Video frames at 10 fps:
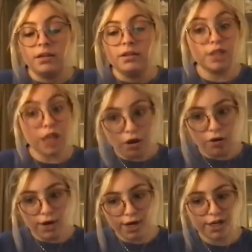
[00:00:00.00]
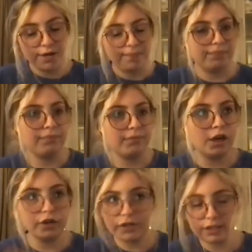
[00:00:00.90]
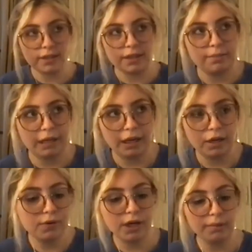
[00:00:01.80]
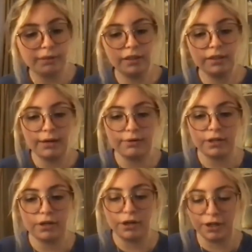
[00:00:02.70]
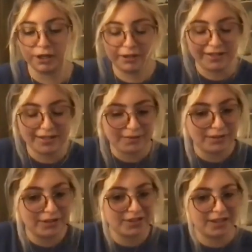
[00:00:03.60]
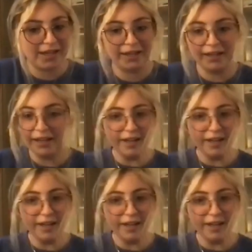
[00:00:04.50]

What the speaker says: So obviously, being a newcomer, that was hard because I was just like,